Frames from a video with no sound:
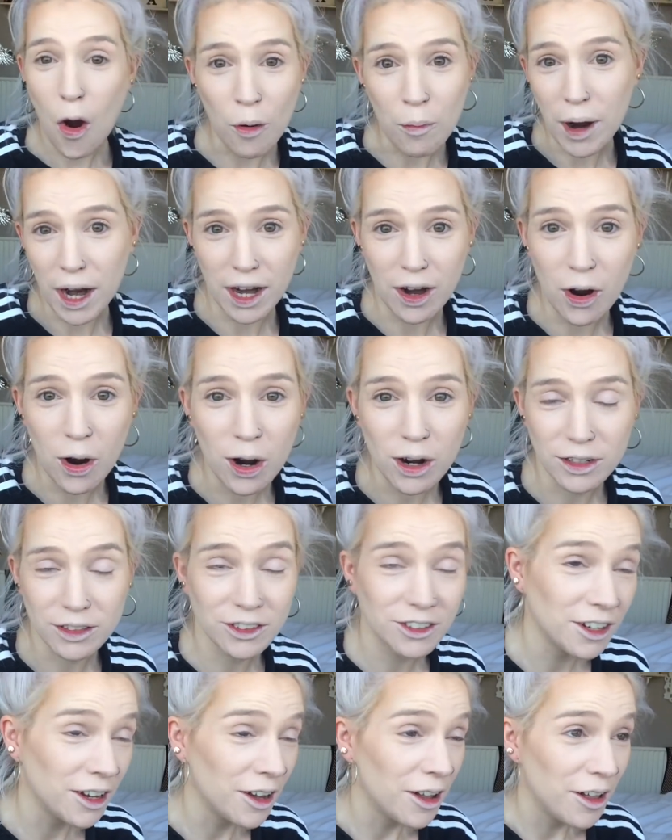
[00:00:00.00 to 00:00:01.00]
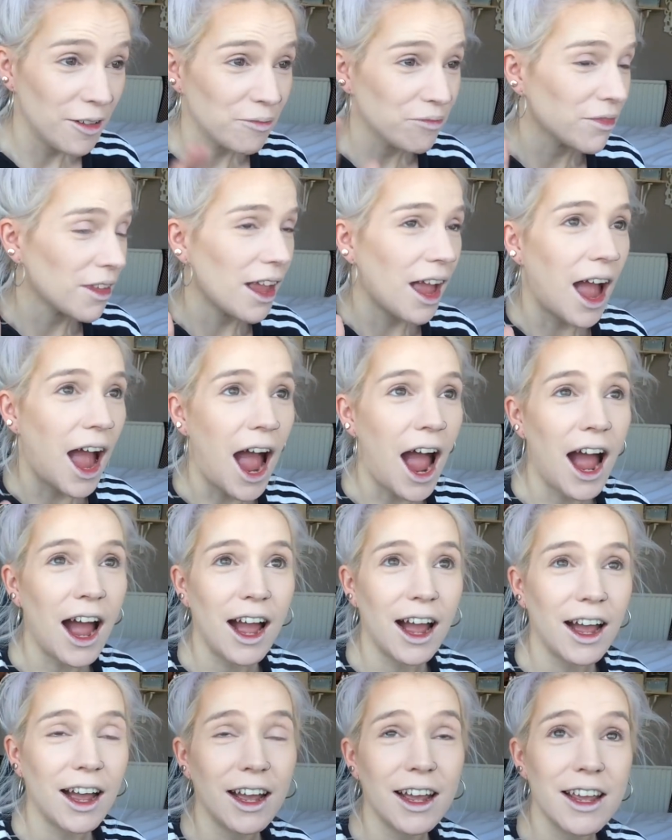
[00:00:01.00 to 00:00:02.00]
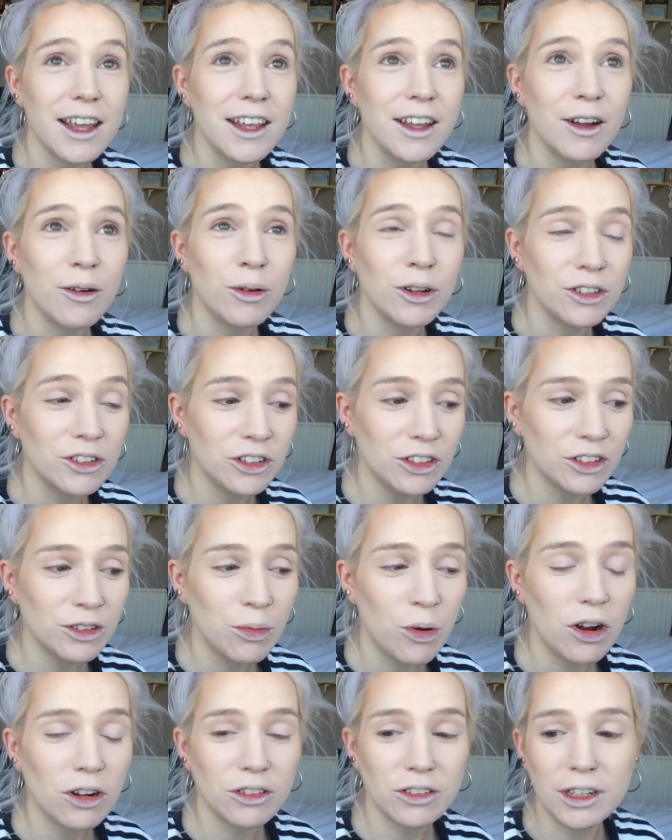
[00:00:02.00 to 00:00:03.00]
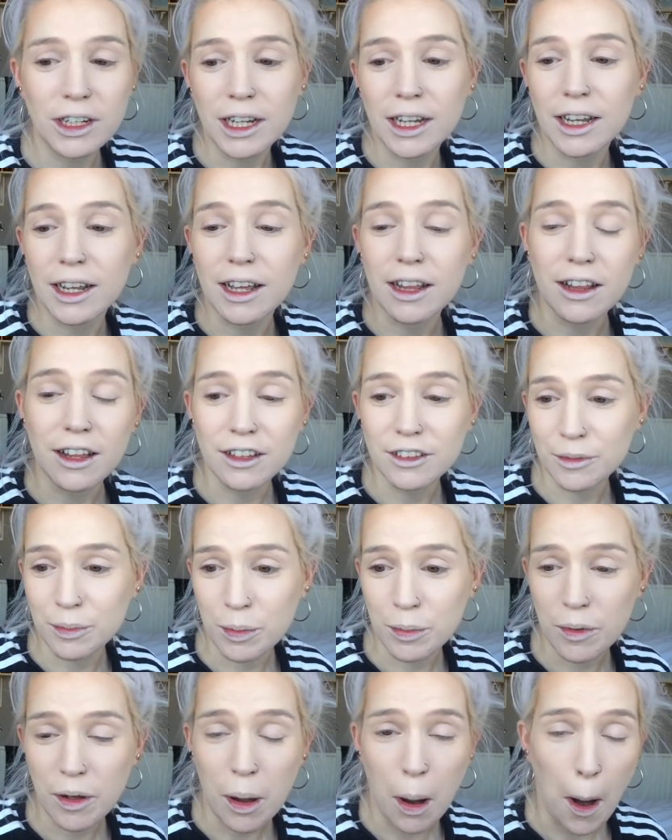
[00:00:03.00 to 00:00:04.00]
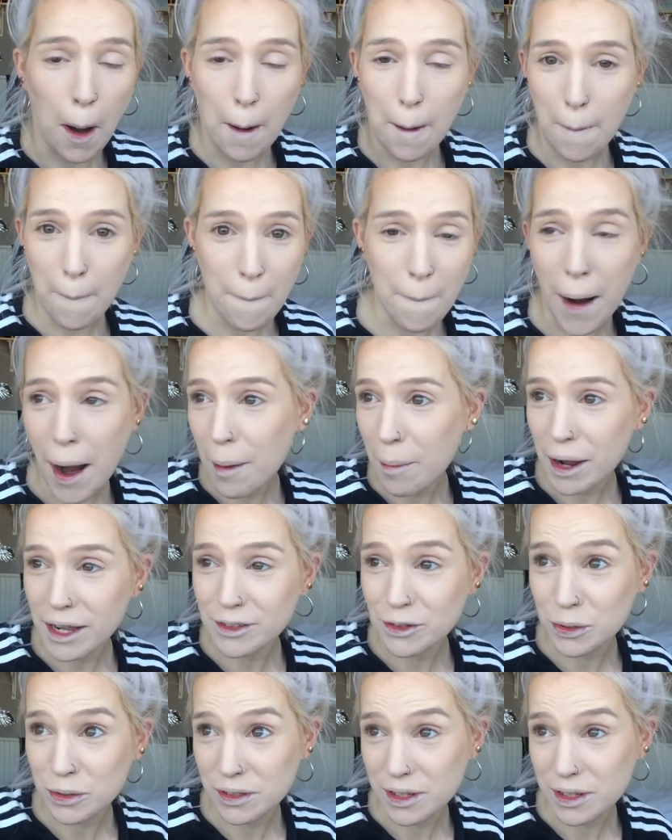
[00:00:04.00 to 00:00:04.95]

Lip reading: Oh my gosh. I was just watching this. Why am I so